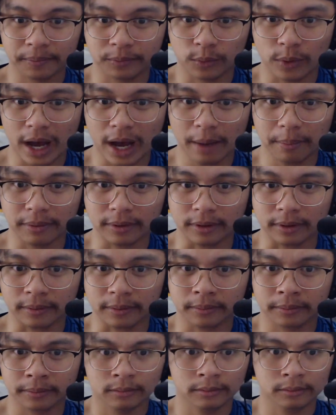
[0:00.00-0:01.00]
What happened?
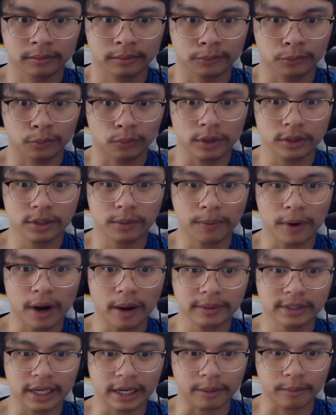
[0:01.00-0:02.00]
What was the
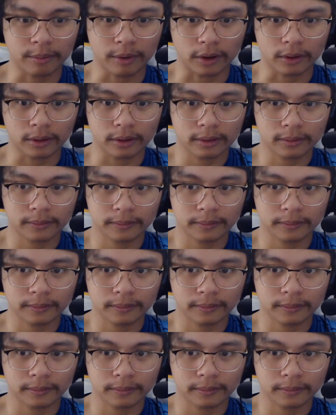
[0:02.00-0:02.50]
promise that he broke?